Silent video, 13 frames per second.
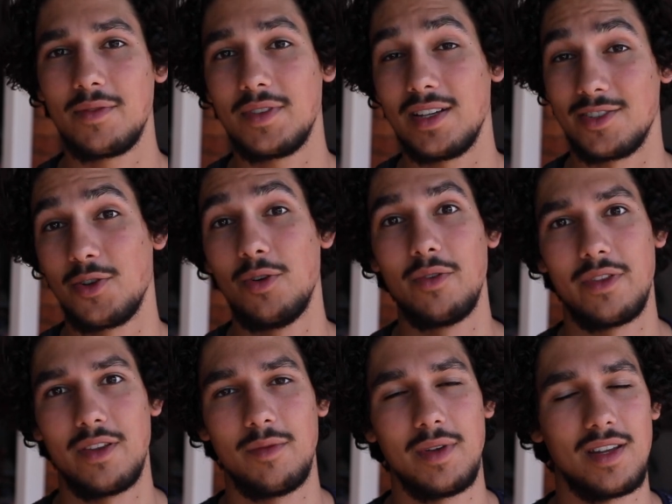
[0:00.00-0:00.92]
I've done 2
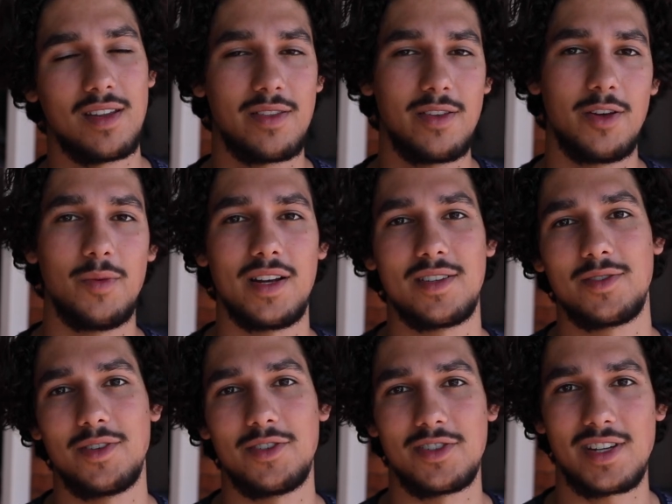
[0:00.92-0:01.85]
of them, and the third one is
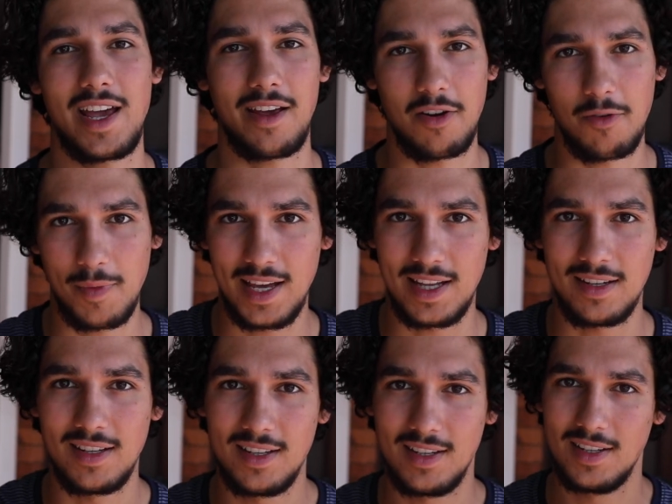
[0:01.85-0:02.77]
sort of just hanging over my
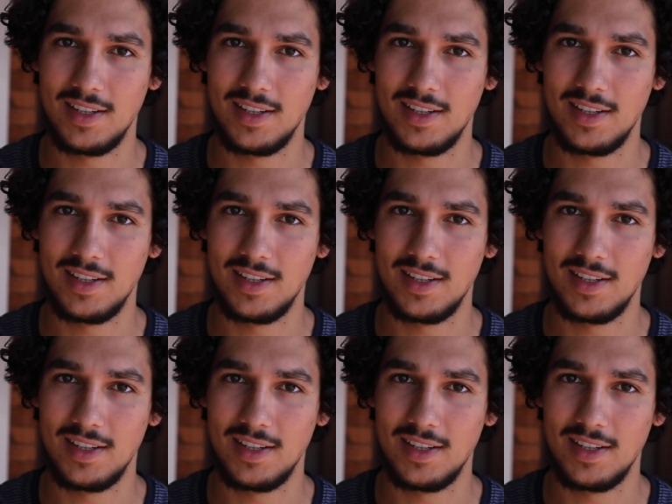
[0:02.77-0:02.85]
head,